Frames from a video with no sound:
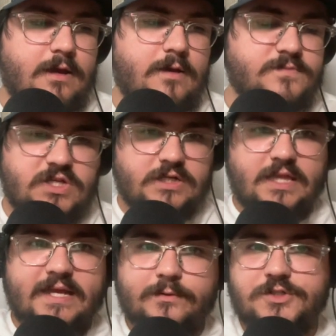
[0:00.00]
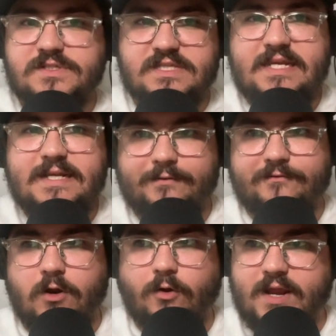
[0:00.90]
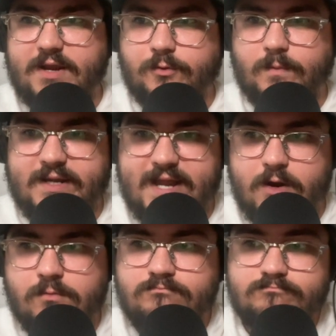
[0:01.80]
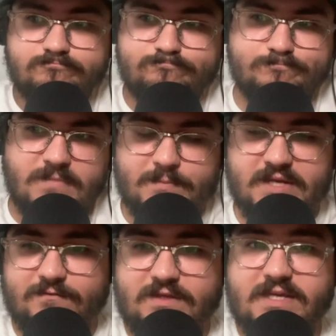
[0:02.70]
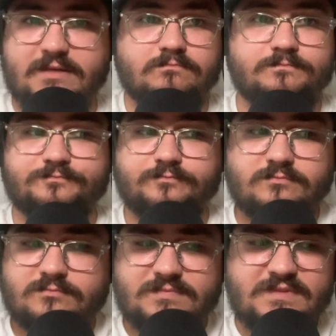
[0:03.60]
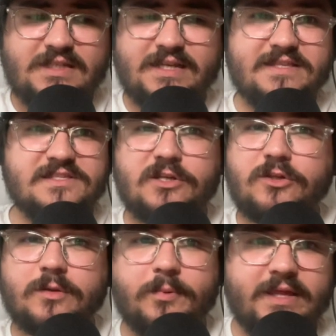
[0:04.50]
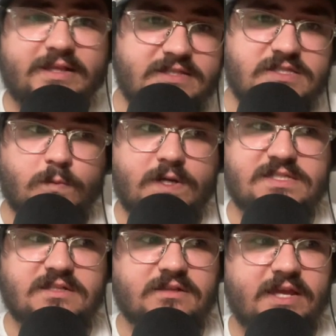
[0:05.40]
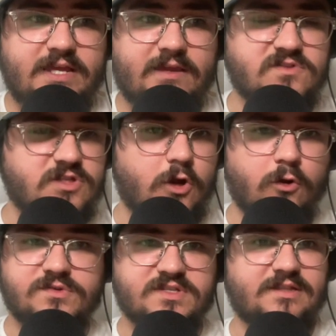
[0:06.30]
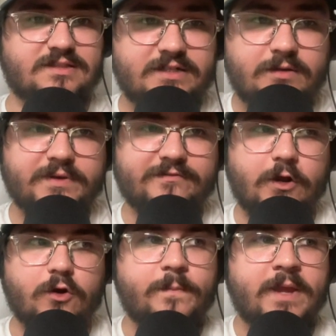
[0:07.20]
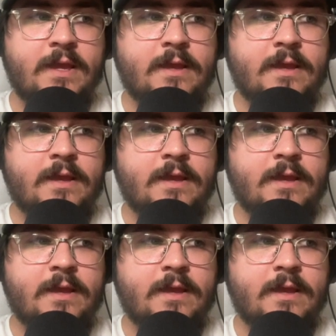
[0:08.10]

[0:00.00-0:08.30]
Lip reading: So you like what you're seeing on Arenado right now. I mean, if he can continue to play like this the rest of the way, it gives the Cardinals a little bit of hope.